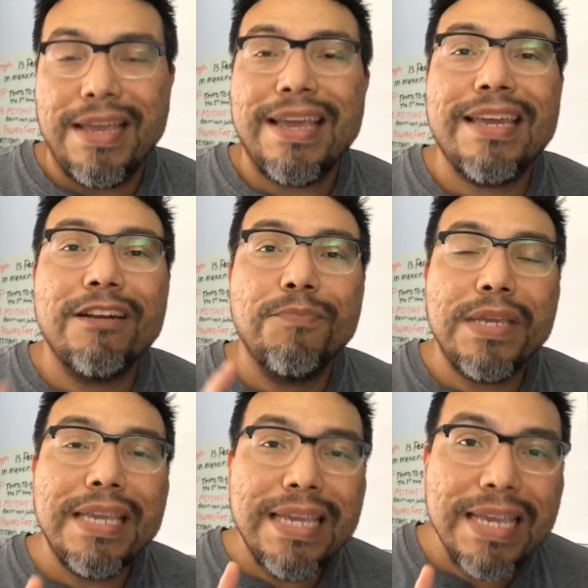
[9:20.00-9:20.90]
it'll
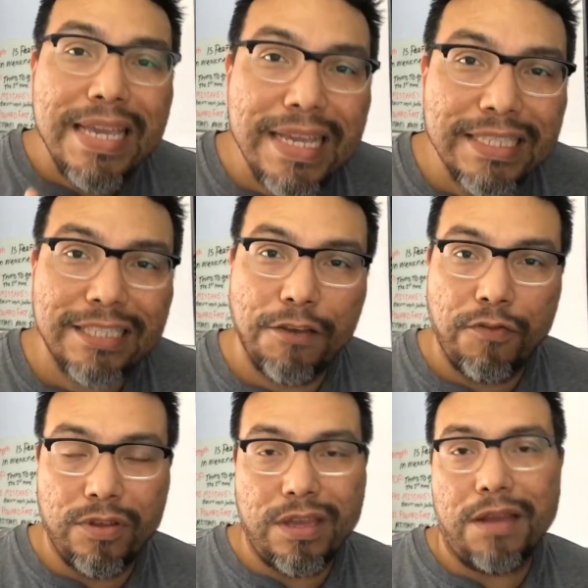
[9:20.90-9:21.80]
be easy
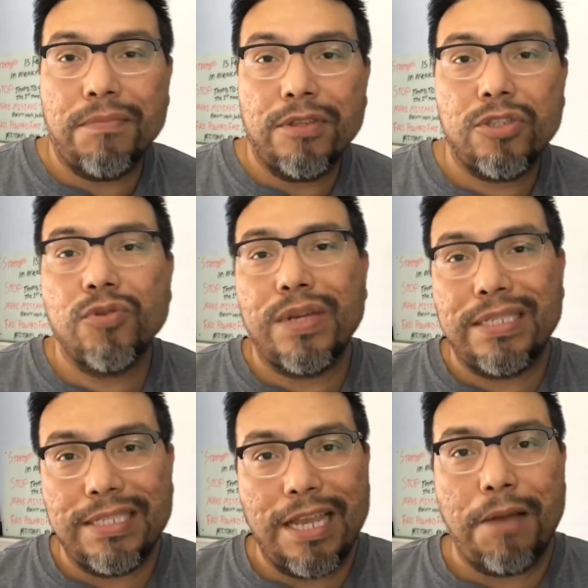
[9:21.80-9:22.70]
for them to
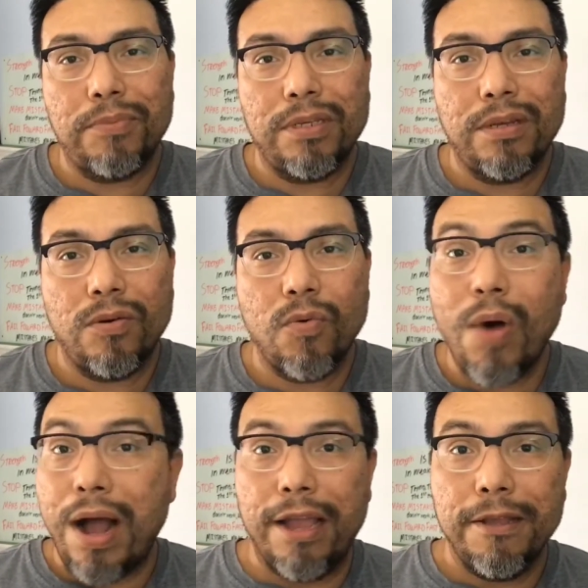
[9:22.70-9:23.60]
accept
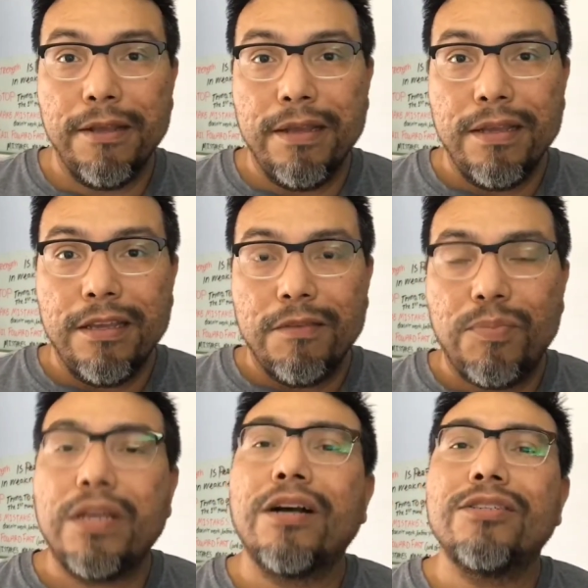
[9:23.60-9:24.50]
why
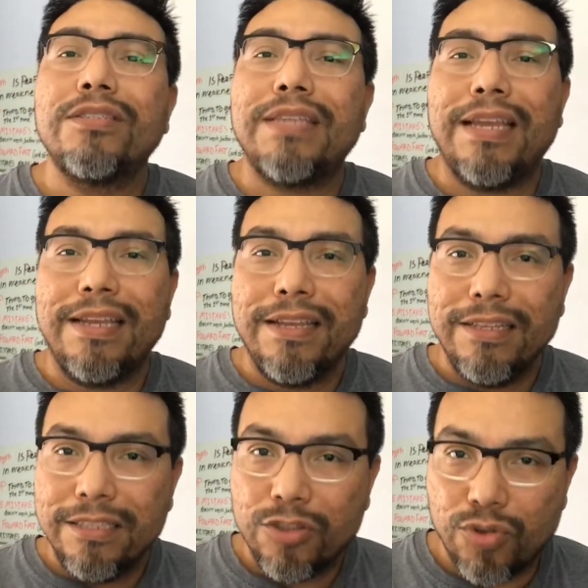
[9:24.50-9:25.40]
because they
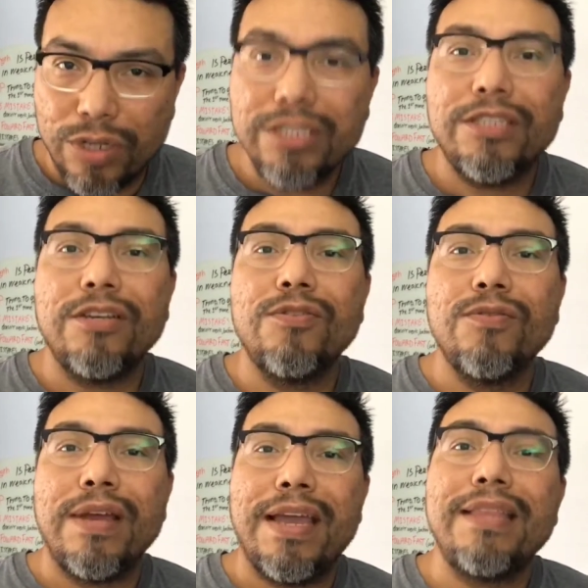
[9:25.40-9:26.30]
trust
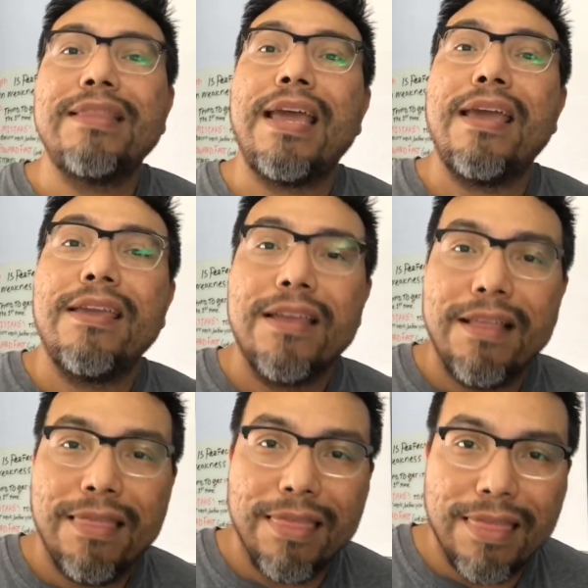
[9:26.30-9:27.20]
you and they
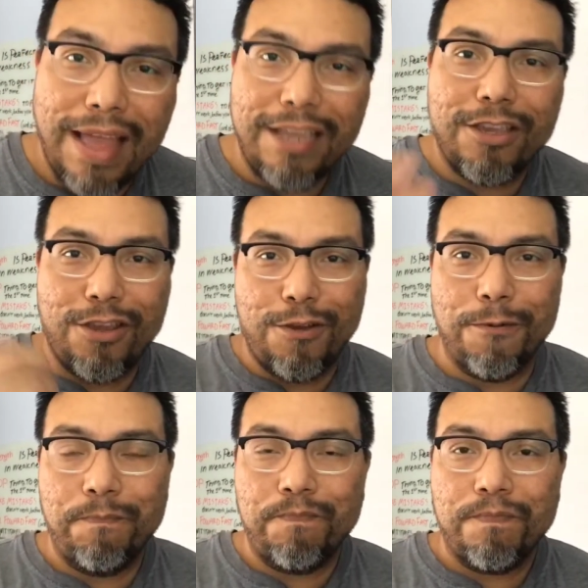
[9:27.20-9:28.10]
like
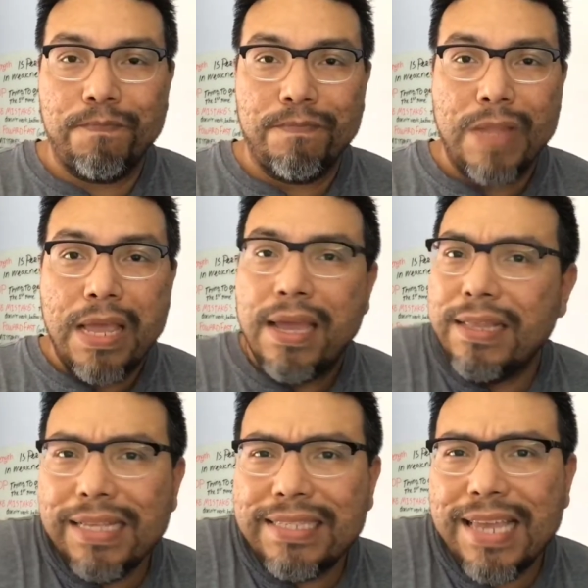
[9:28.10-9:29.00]
you and
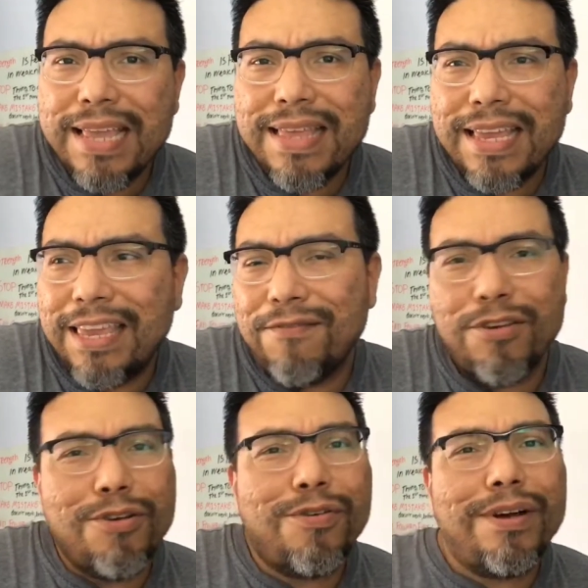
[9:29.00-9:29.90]
let's say they give
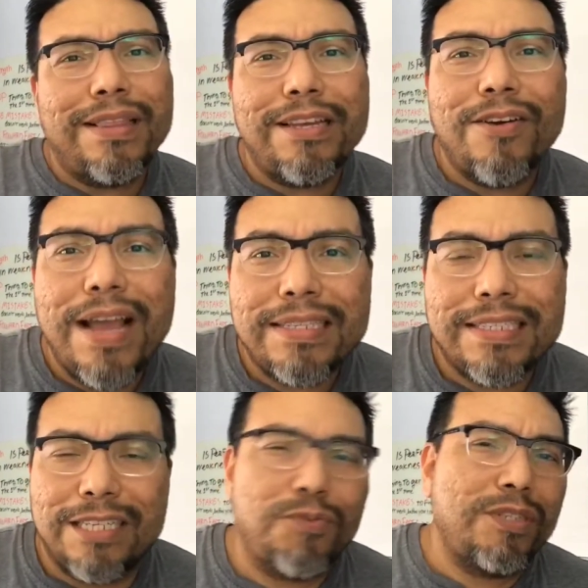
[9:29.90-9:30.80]
you a little
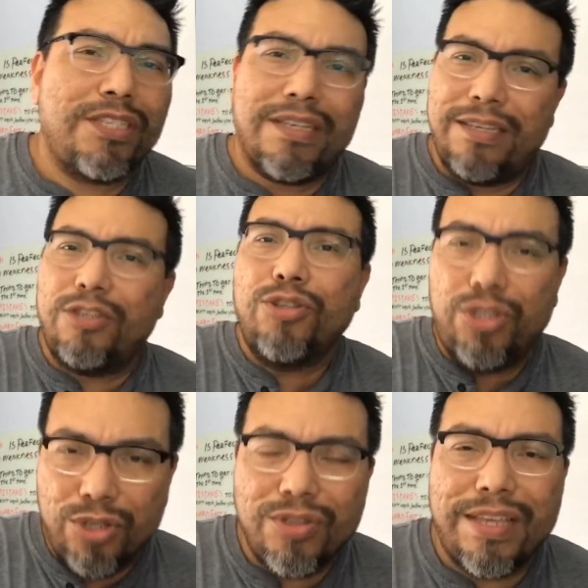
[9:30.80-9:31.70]
hesitance which you
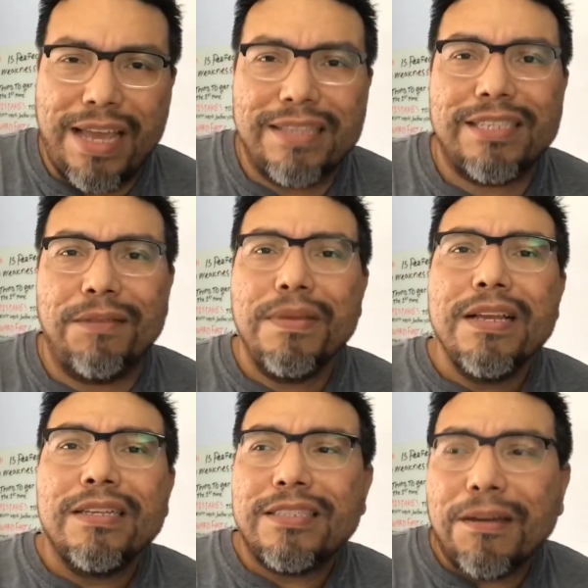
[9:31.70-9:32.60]
should get some
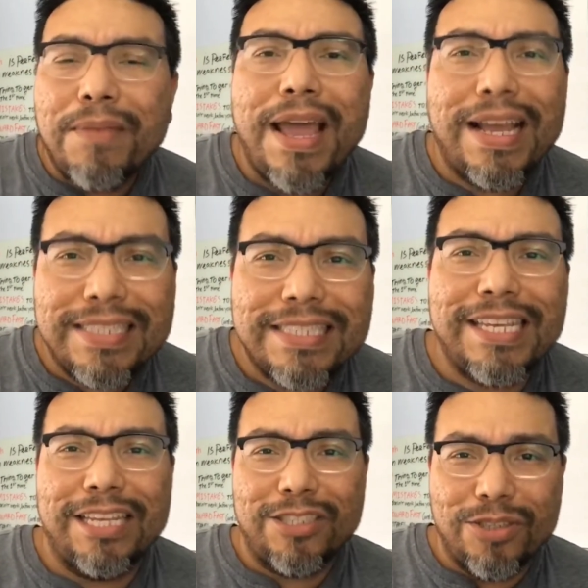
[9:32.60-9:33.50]
some
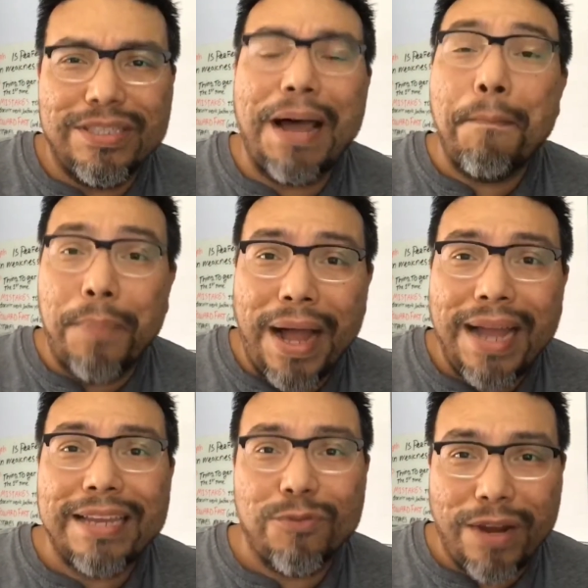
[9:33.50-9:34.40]
hesitance on not
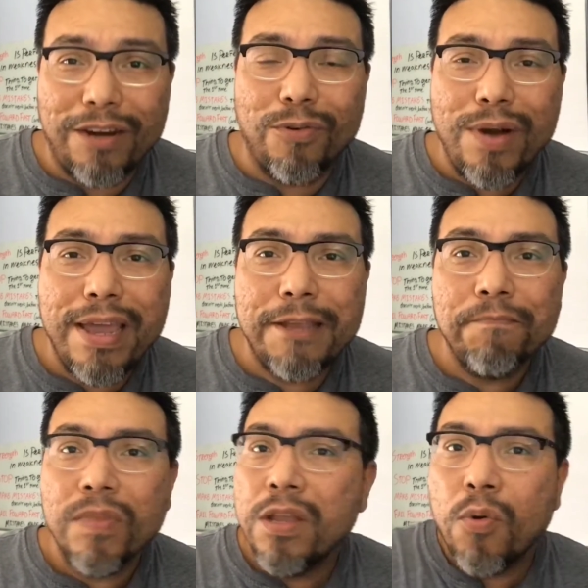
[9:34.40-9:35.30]
buying right
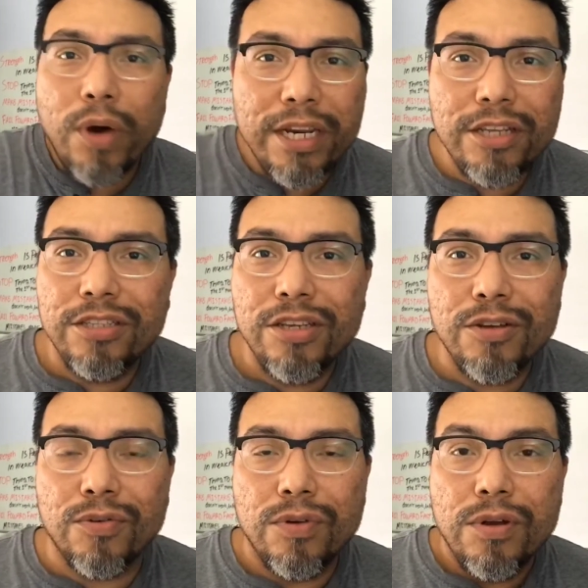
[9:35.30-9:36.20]
away what do you
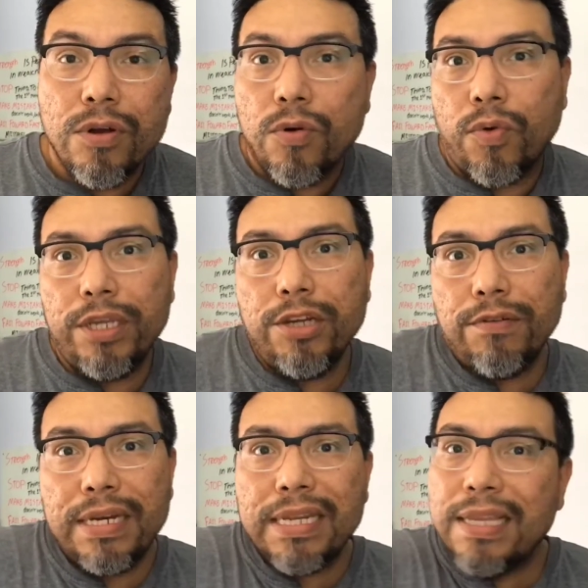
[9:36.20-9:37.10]
do well, you
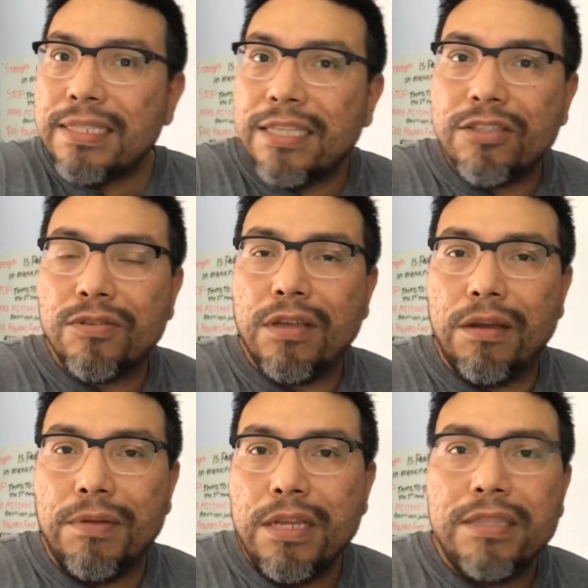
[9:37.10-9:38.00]
already listened to them.